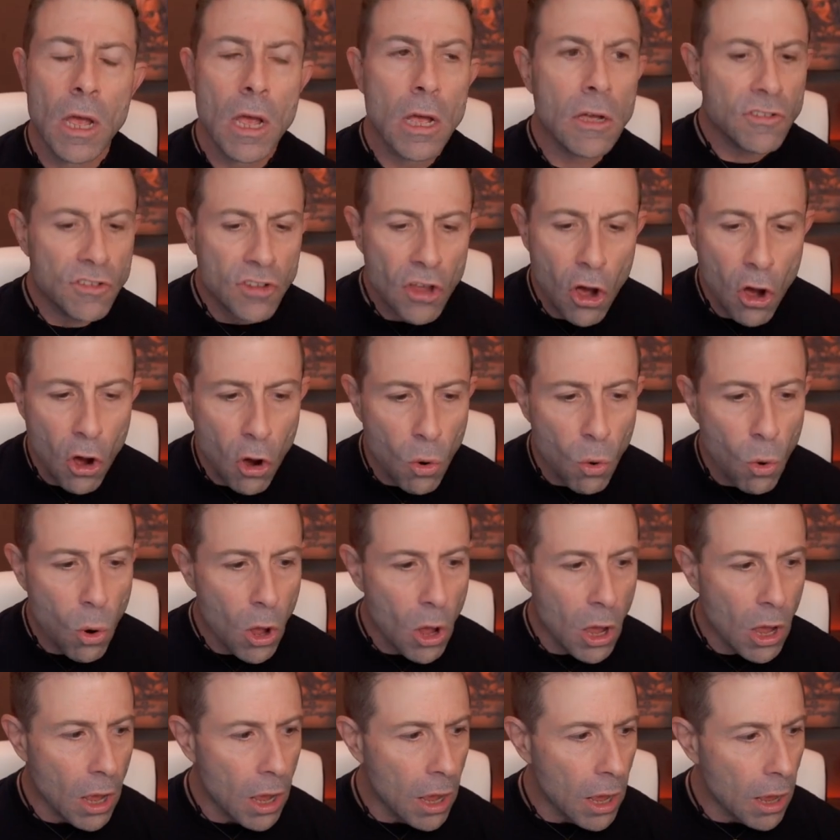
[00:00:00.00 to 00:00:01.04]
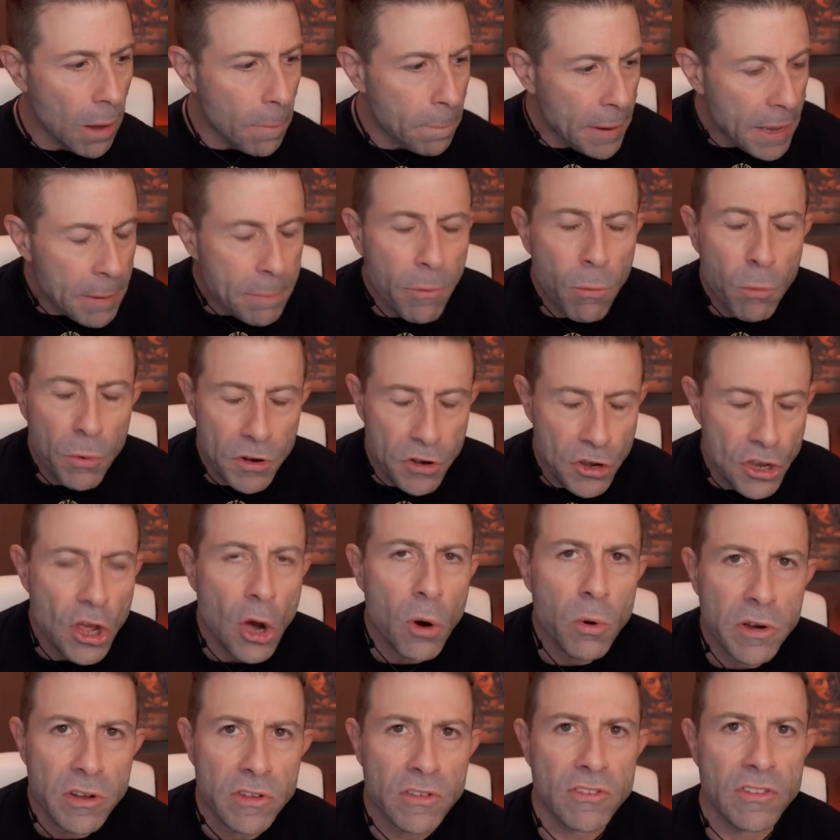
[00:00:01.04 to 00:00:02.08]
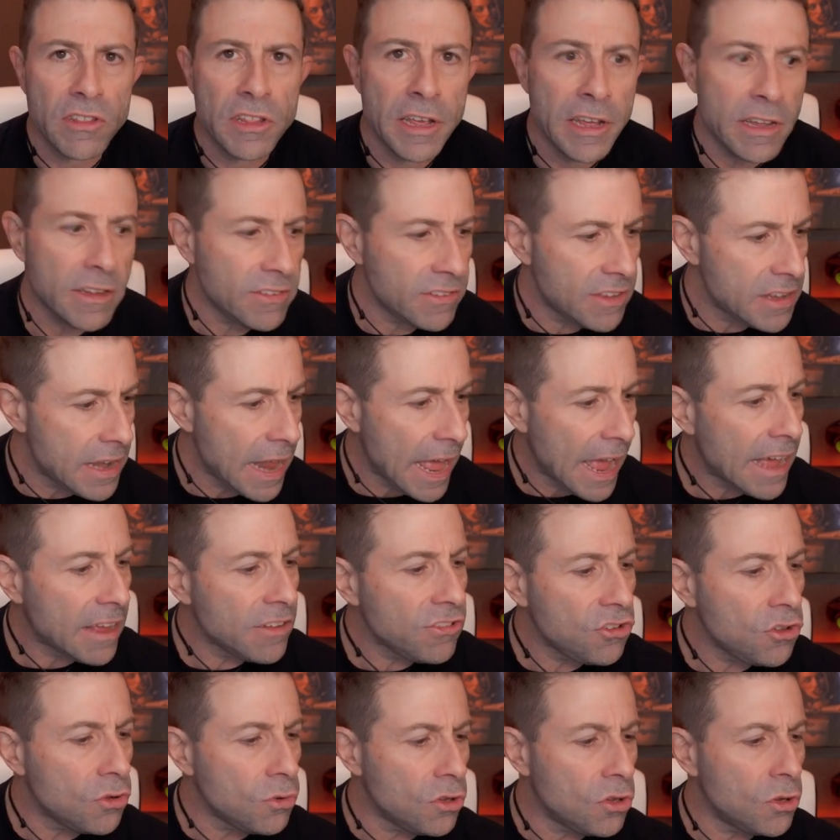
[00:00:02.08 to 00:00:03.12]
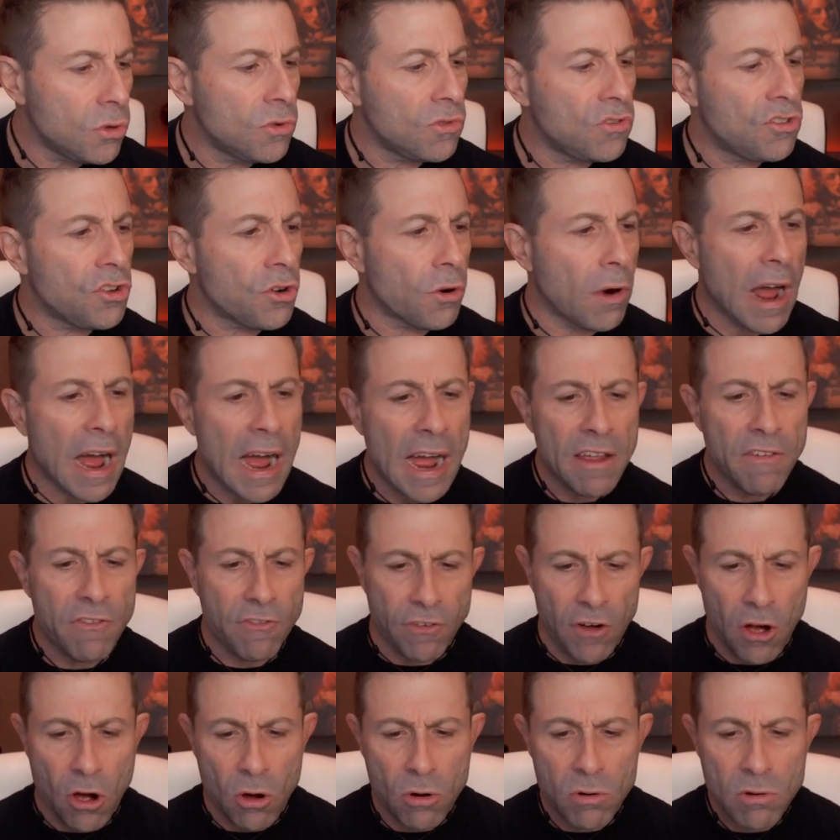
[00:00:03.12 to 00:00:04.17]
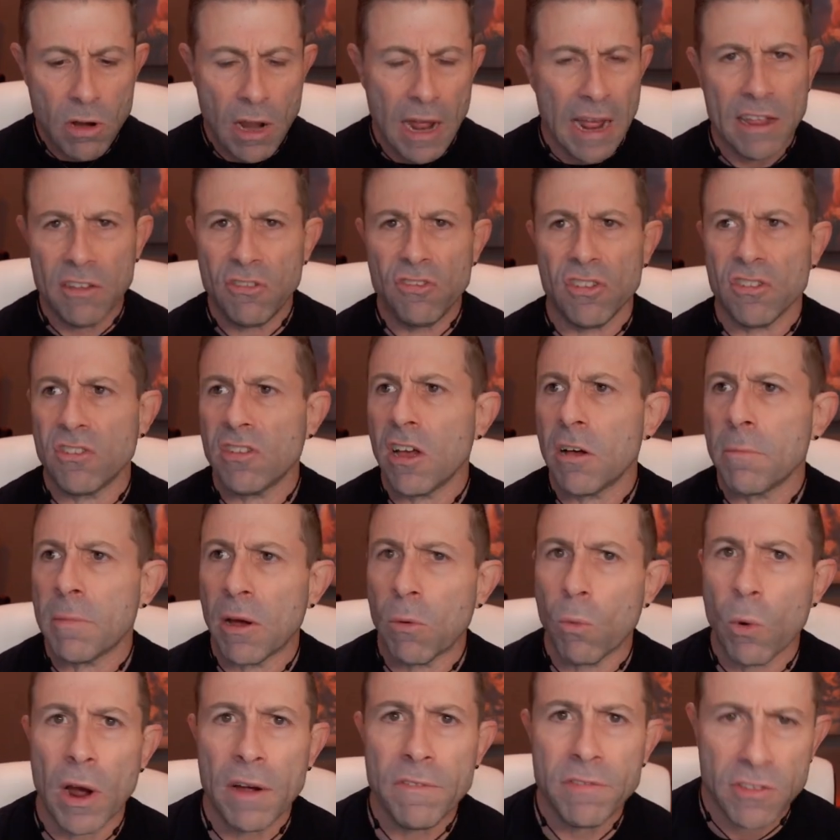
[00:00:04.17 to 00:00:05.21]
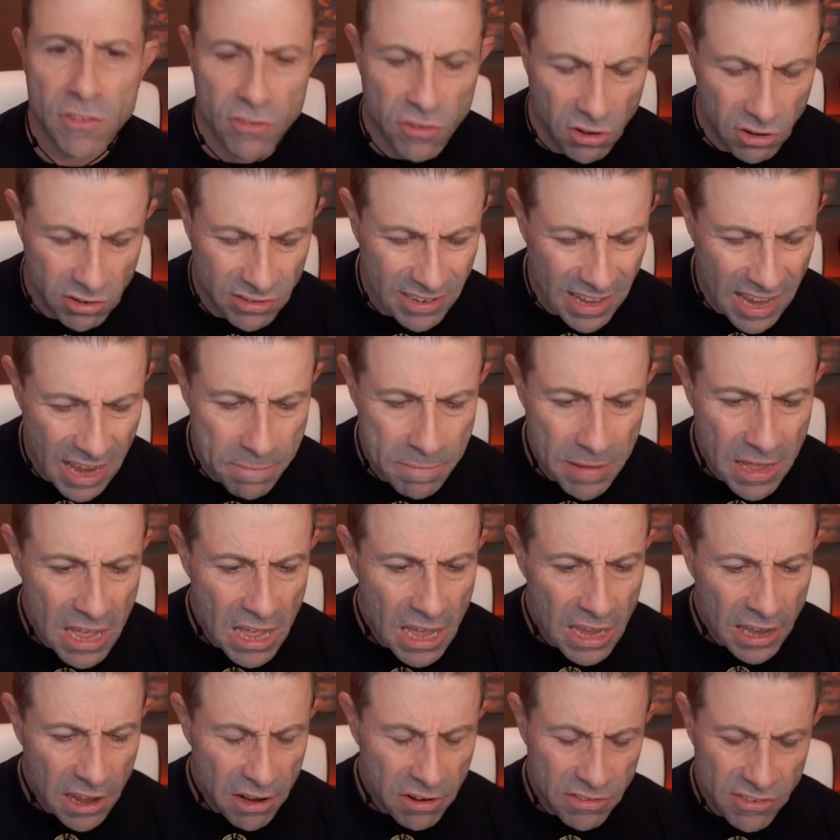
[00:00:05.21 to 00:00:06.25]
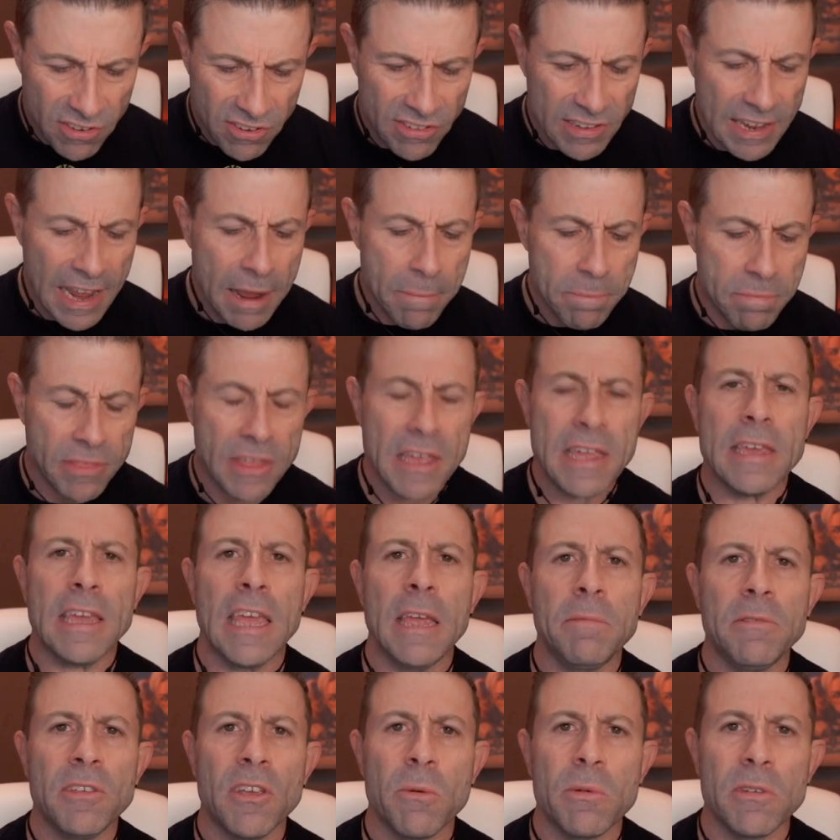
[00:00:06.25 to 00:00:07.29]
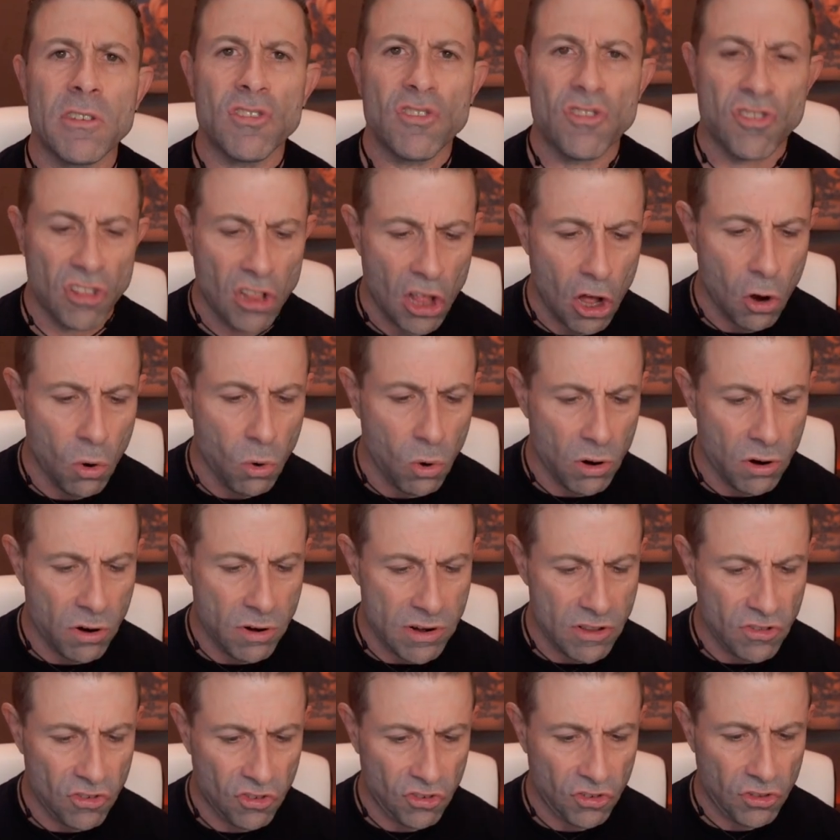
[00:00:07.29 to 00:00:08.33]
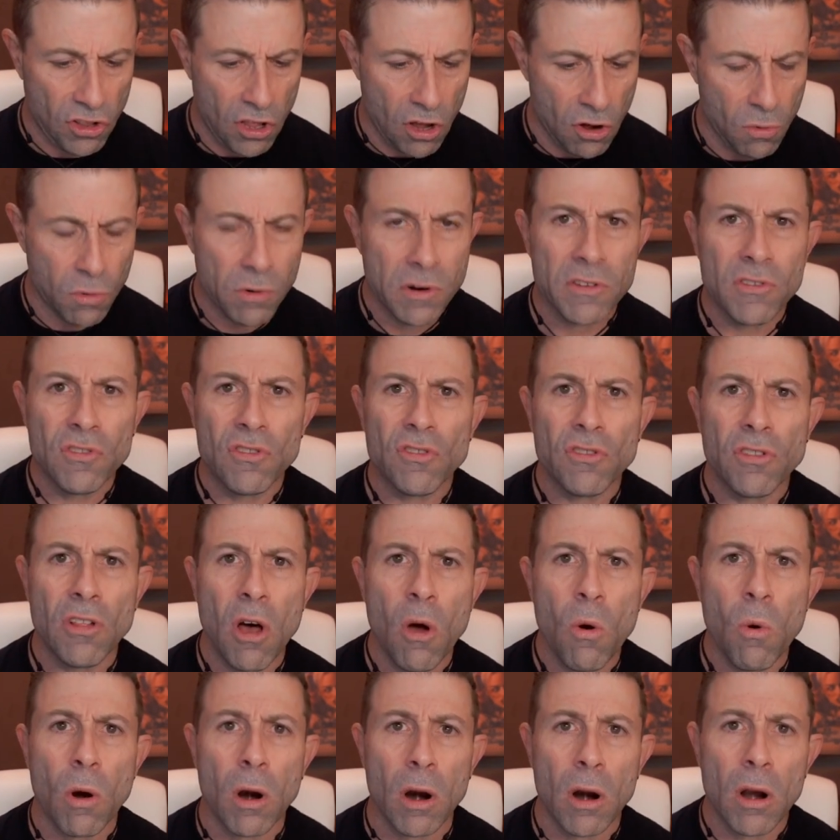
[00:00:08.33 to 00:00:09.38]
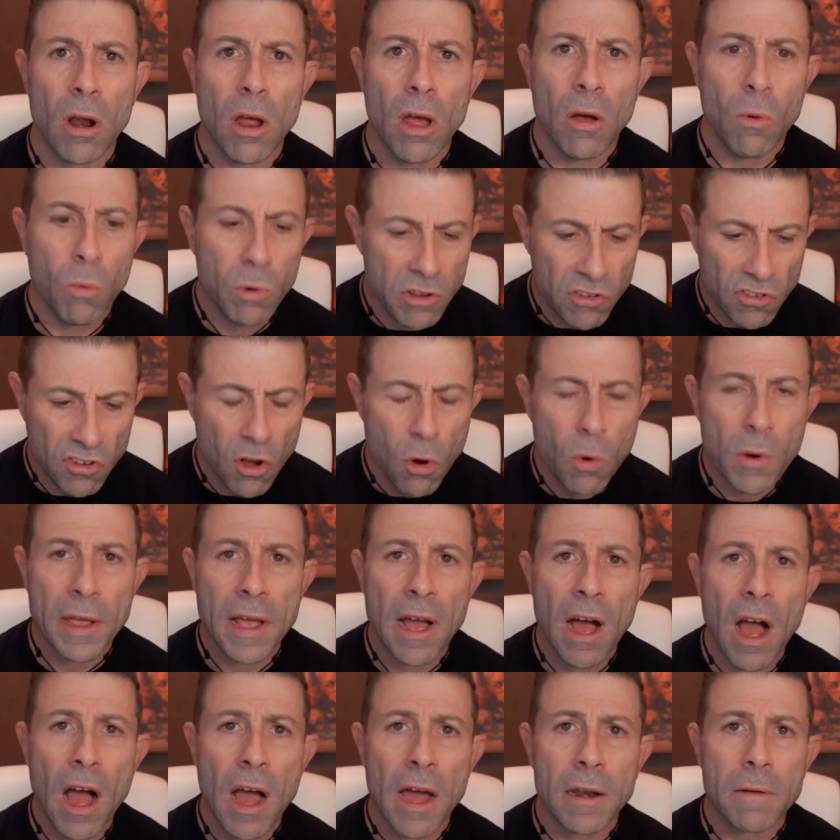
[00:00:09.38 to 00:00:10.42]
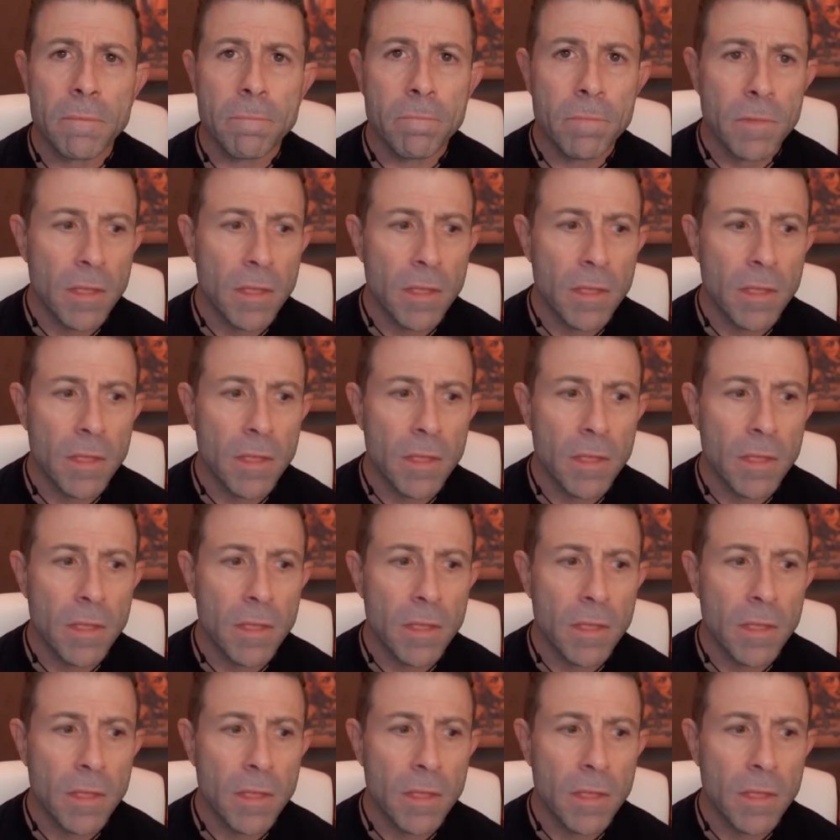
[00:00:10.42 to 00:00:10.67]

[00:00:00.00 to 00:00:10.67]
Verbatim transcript: So people would notice this, and as you use your iPhone, I used to tell my wife this all the time, you know, this damn thing keeps going slower and slower and slower. What is going on?